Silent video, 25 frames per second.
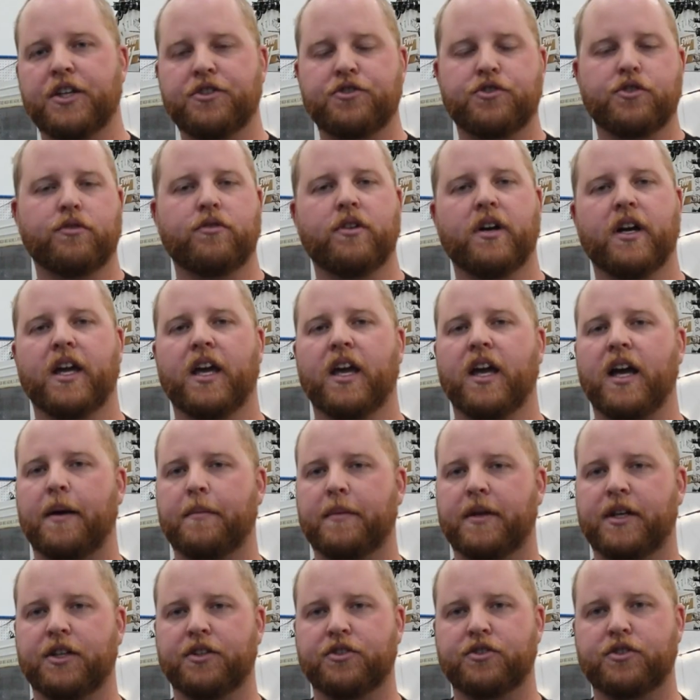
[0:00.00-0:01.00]
enjoy.
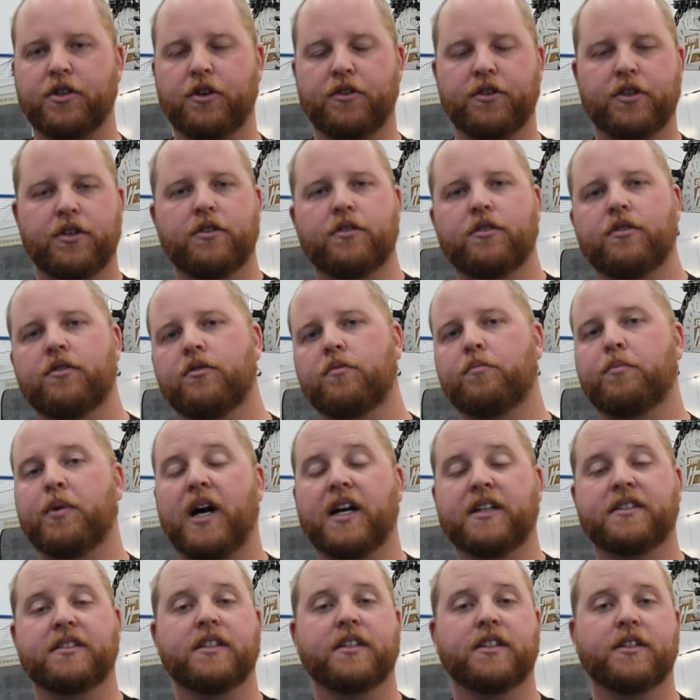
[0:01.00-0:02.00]
I'm gonna show you
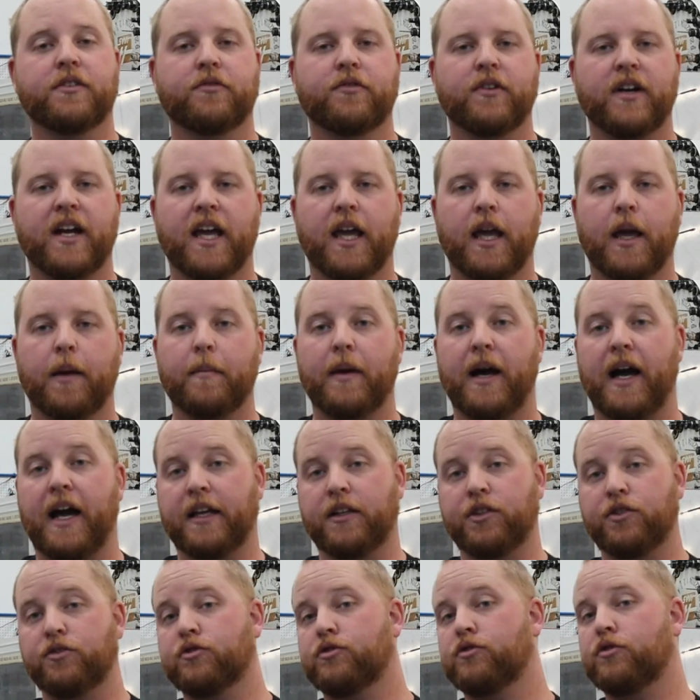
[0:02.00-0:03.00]
boxing the frame. I
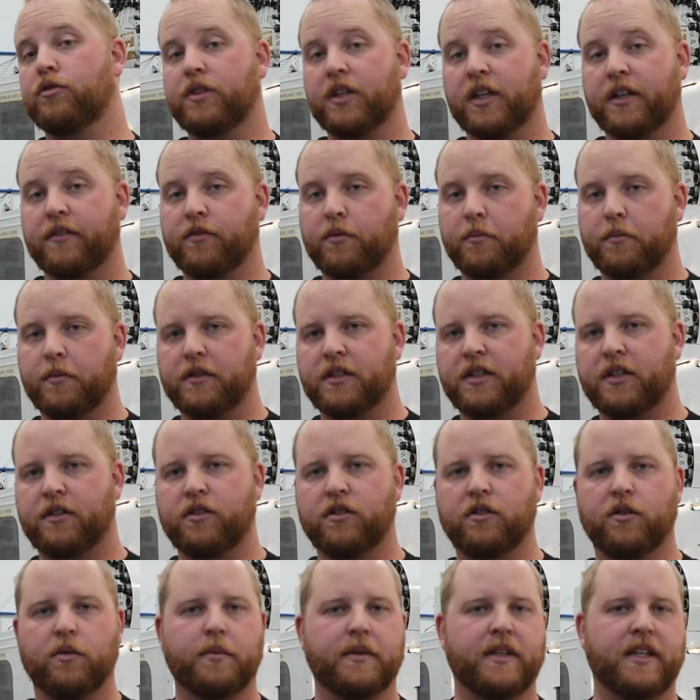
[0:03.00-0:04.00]
use too thick of a
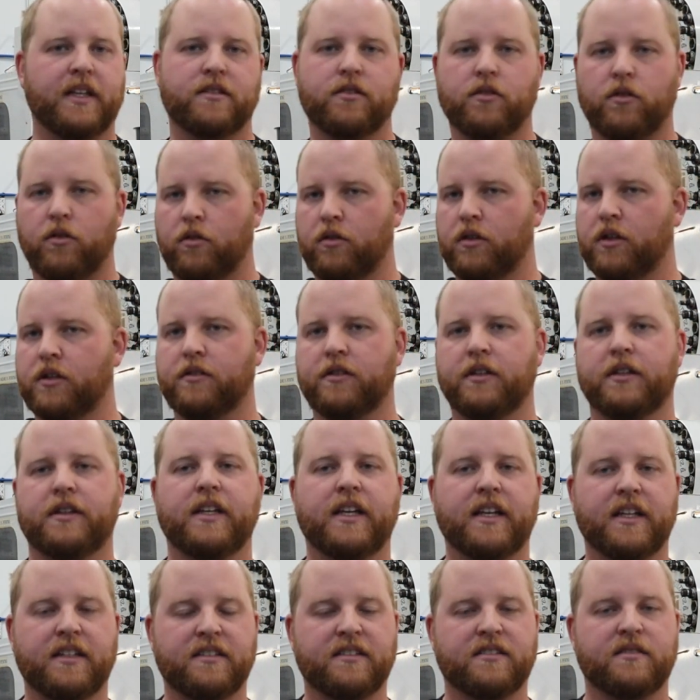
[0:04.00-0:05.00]
material, but that's a whole other
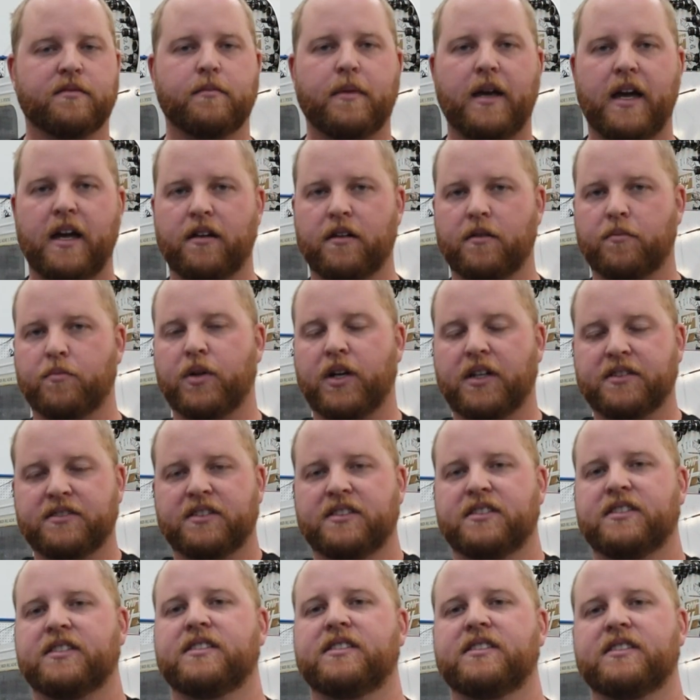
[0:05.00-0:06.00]
thing. It doesn't matter,
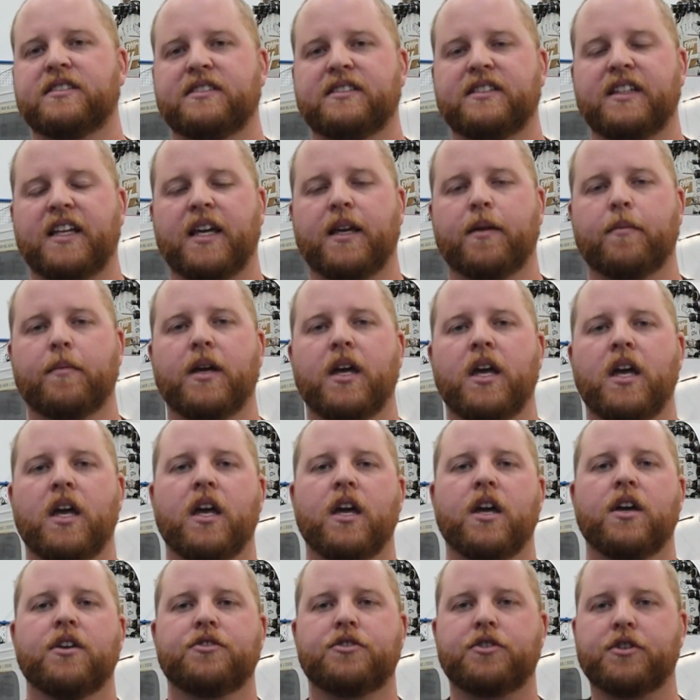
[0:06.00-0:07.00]
process is the same.
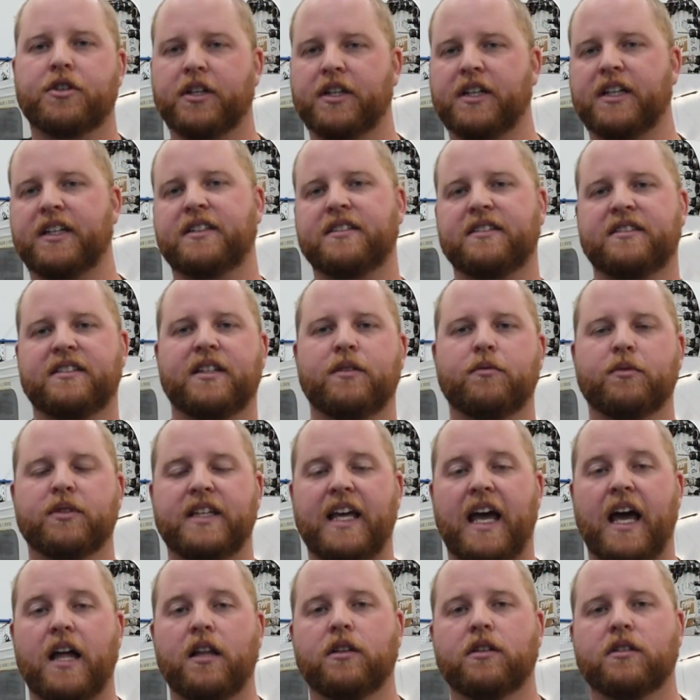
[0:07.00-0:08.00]
So you're gonna get to see what
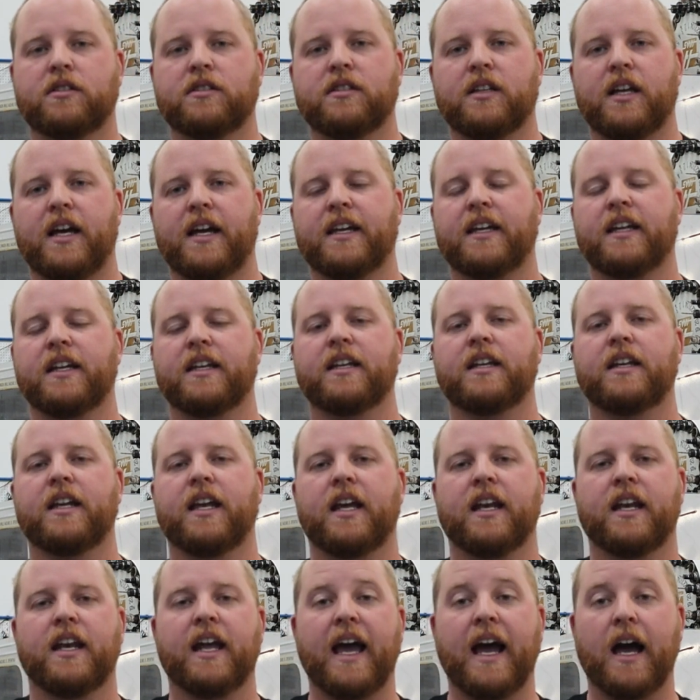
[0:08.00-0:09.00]
that looks like
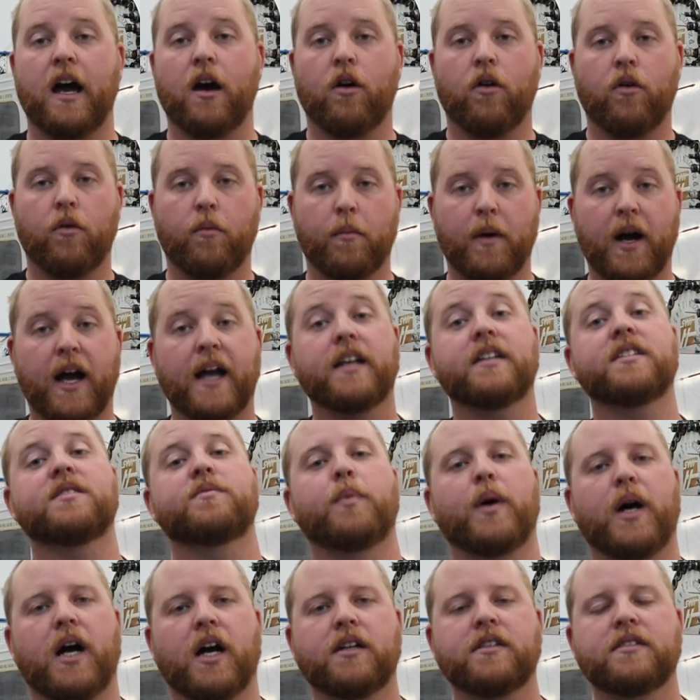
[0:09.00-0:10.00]
and how mine is
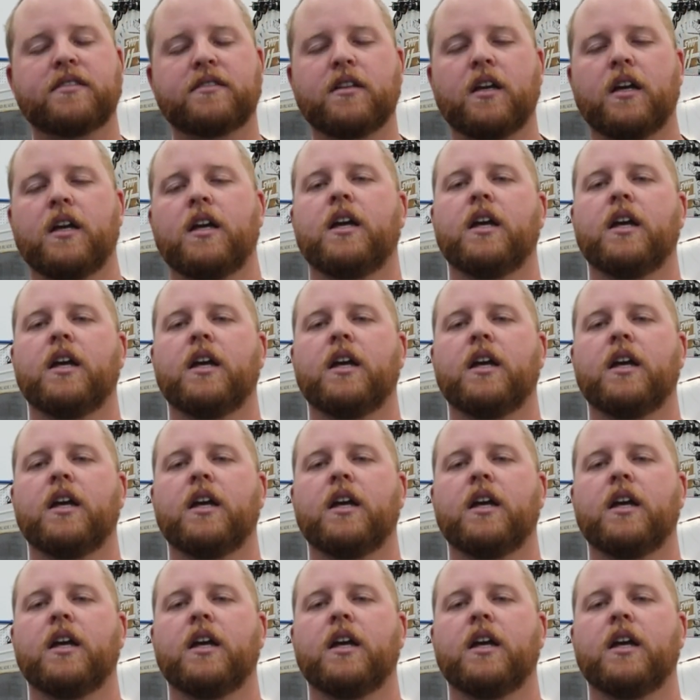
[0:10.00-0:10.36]
boxed.